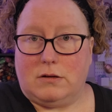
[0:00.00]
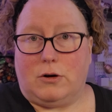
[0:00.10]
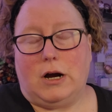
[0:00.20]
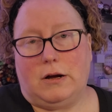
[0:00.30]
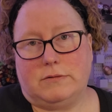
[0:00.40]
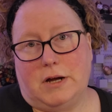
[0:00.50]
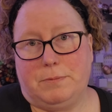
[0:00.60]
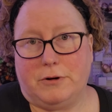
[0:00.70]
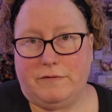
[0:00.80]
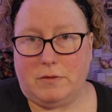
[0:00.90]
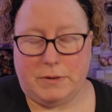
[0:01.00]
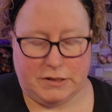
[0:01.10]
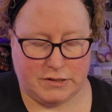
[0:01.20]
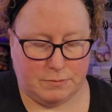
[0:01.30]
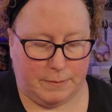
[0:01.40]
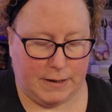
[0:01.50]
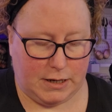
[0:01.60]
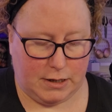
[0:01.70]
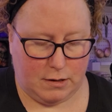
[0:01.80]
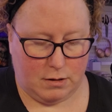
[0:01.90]
or I approve the bills to be
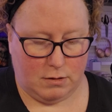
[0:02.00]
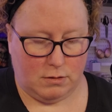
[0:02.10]
paid,